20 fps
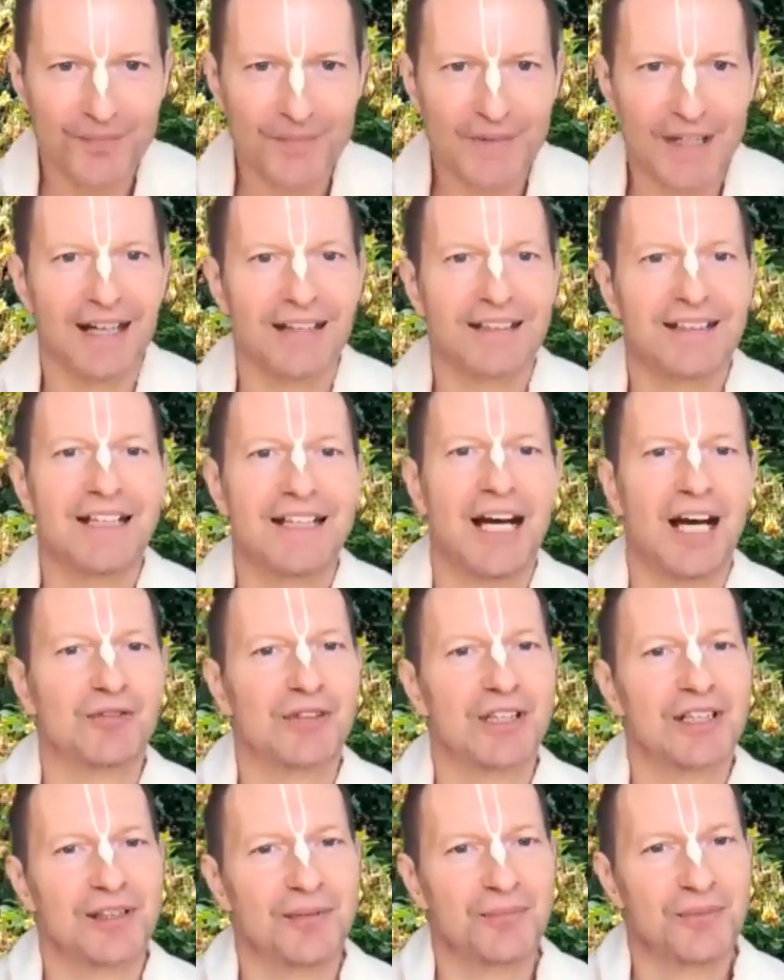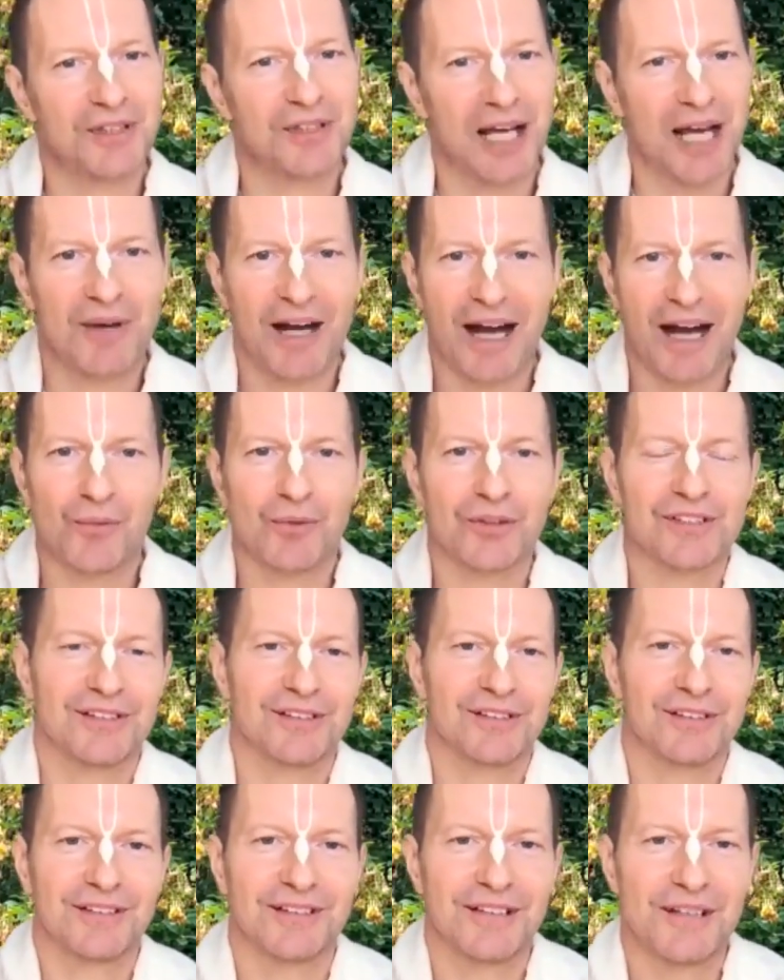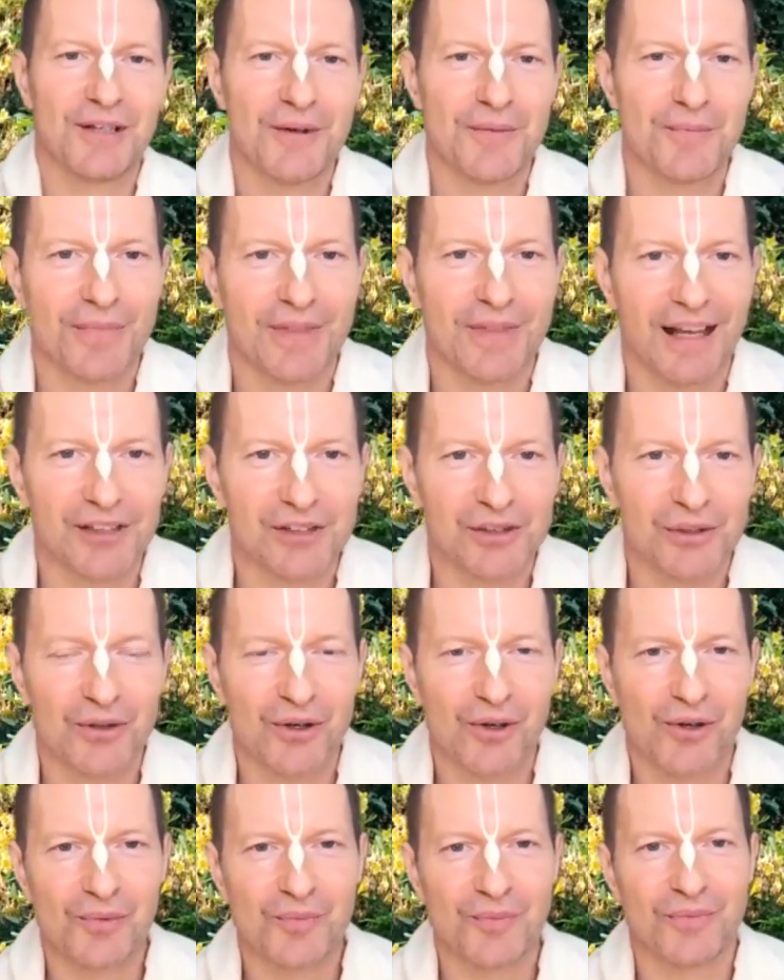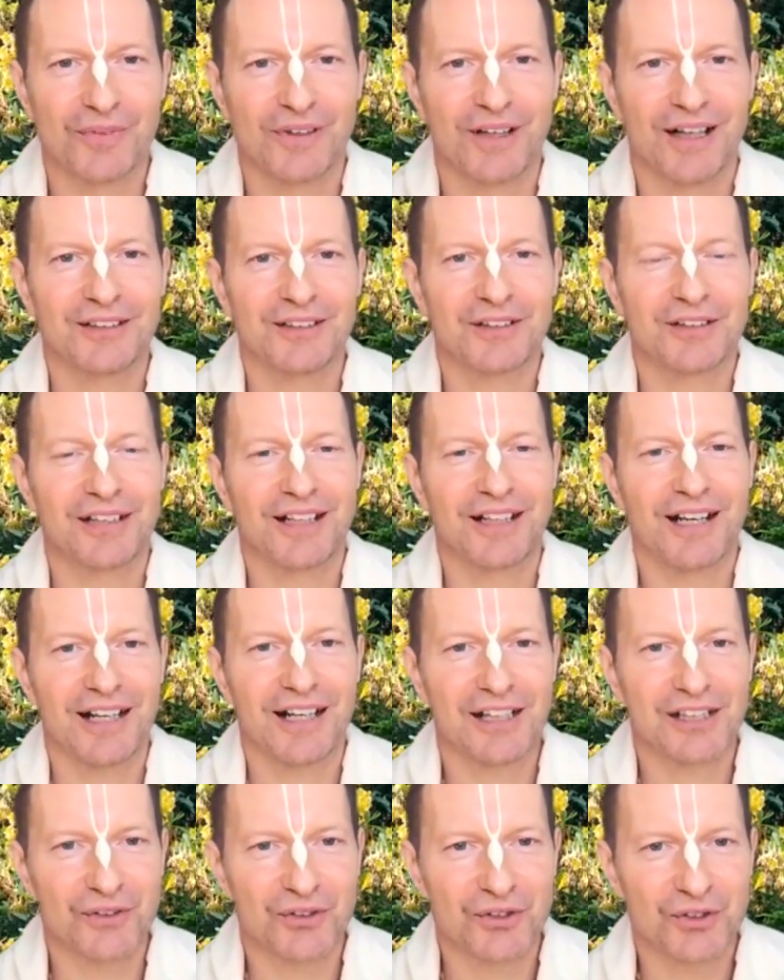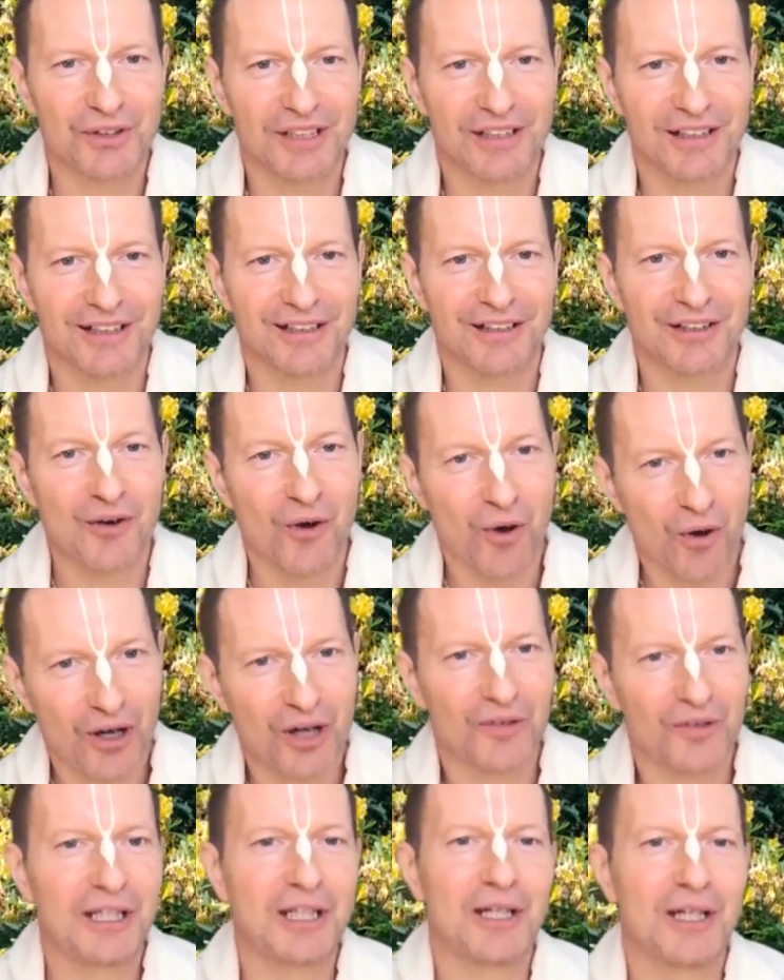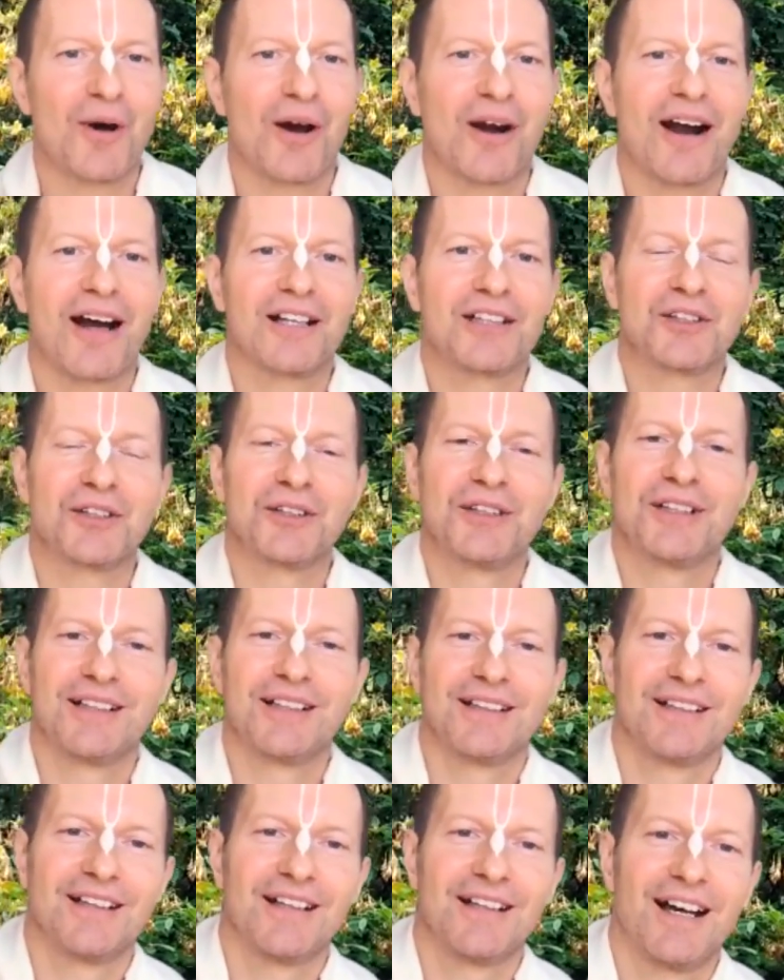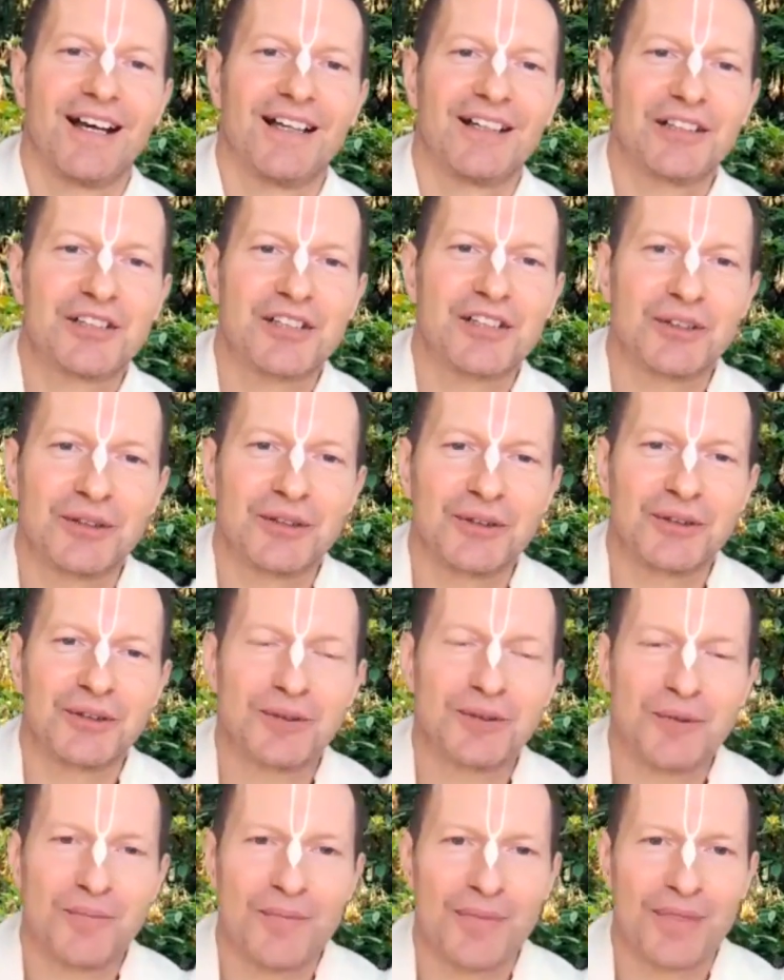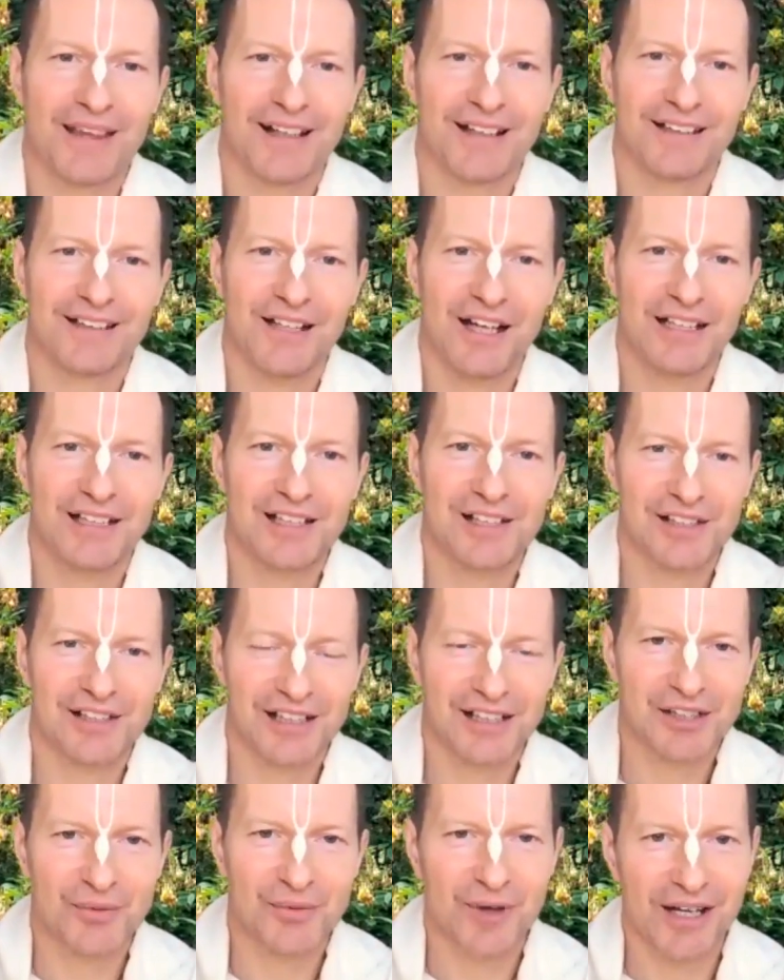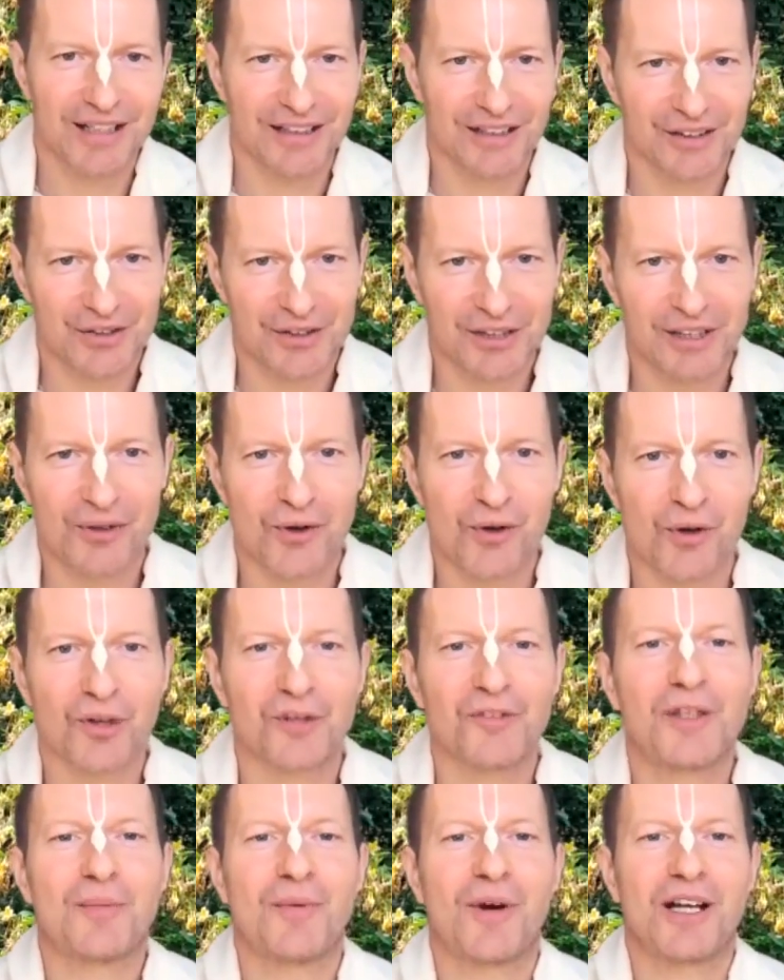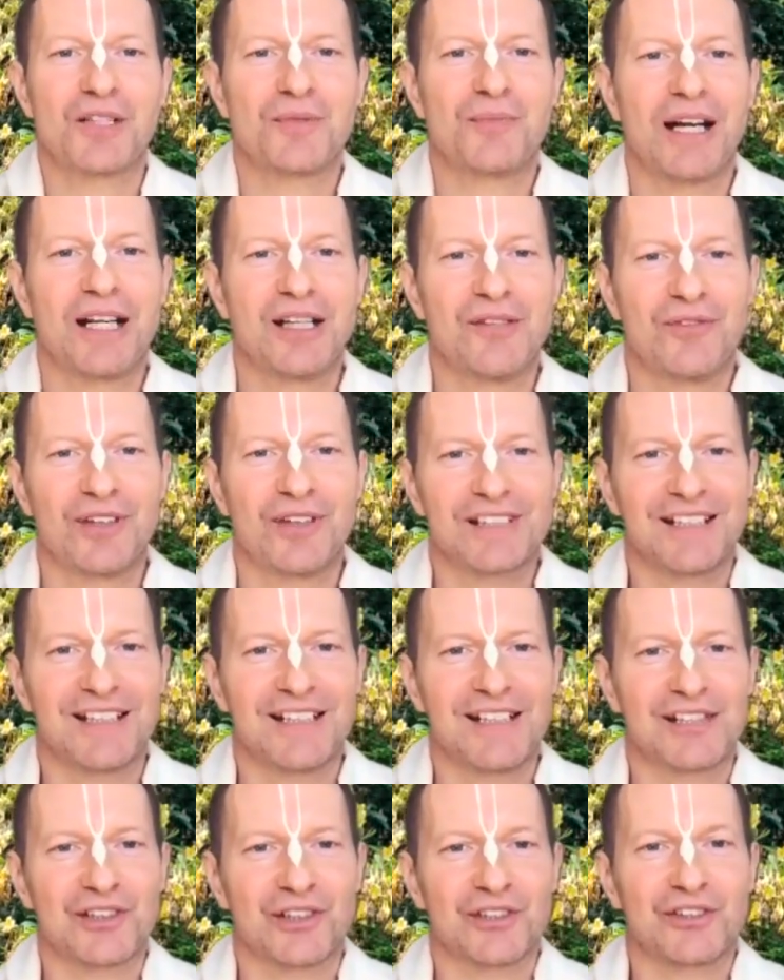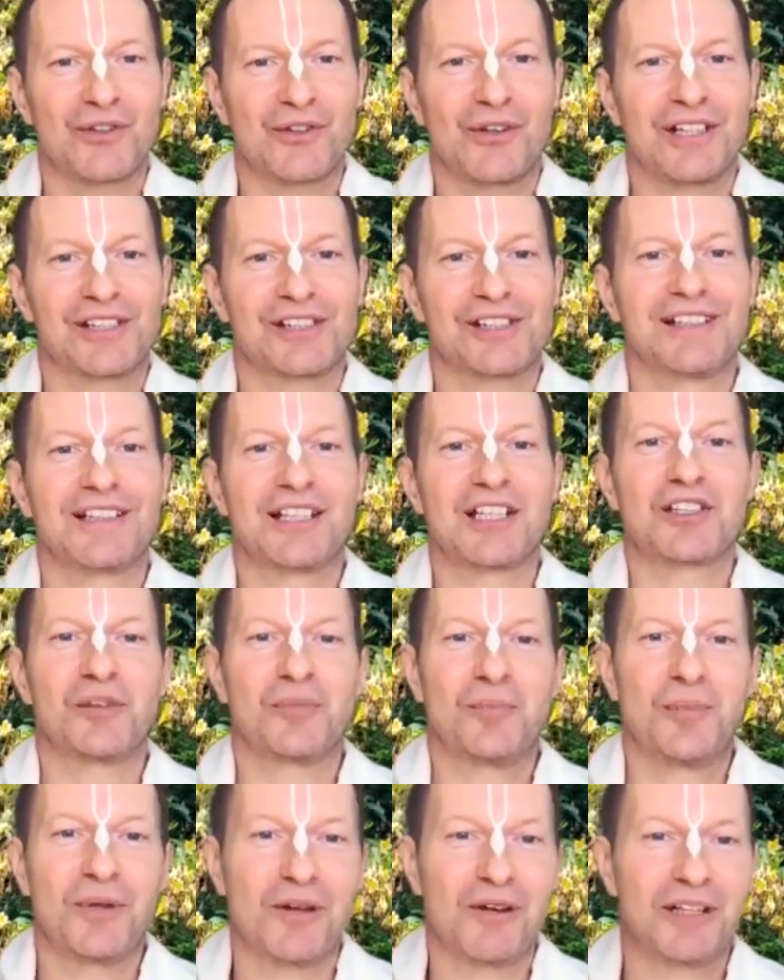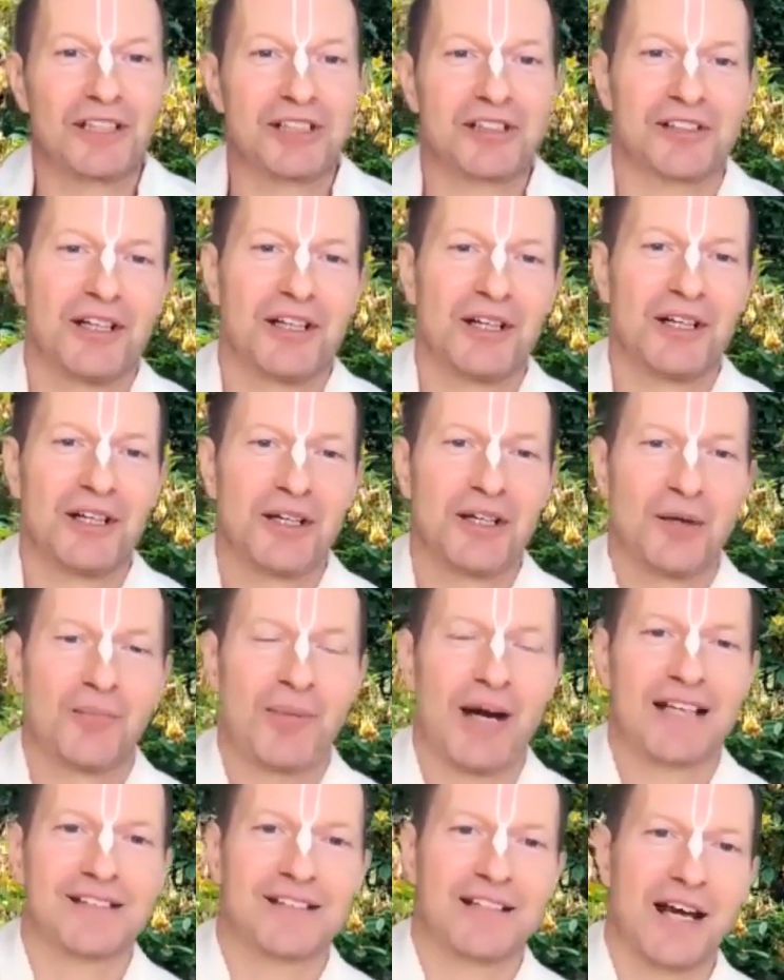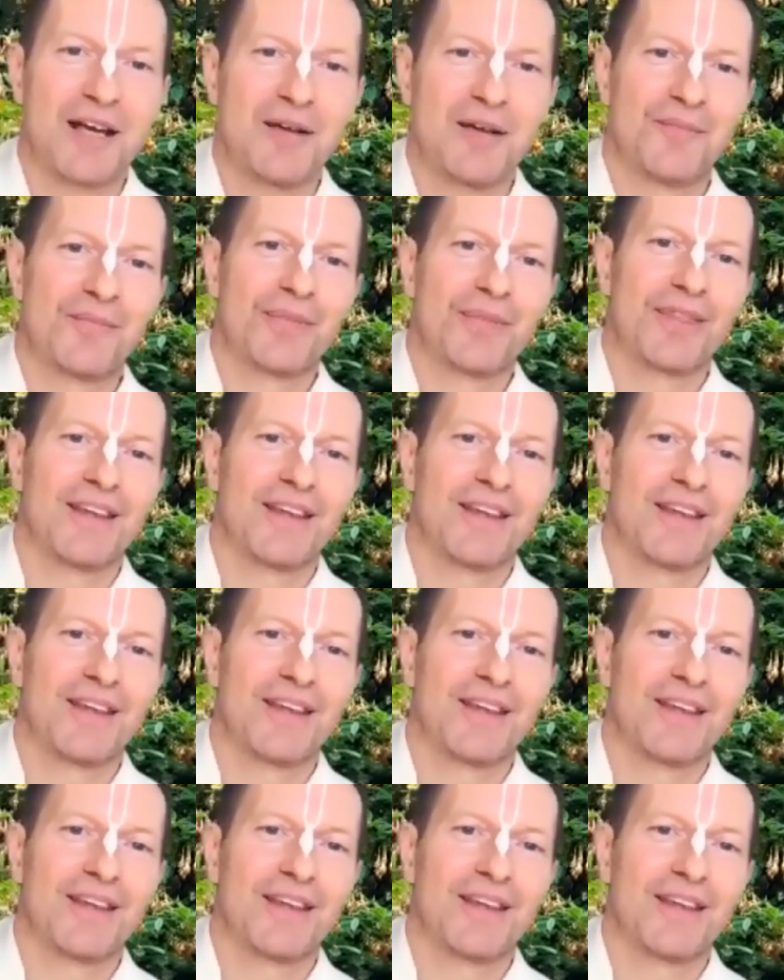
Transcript: And then after some time, as you know, under the guidance of Srila Gauravinda Maharaj until 96, when Srila Gauravinda Maharaj manifested his astonishing disappearance pastime.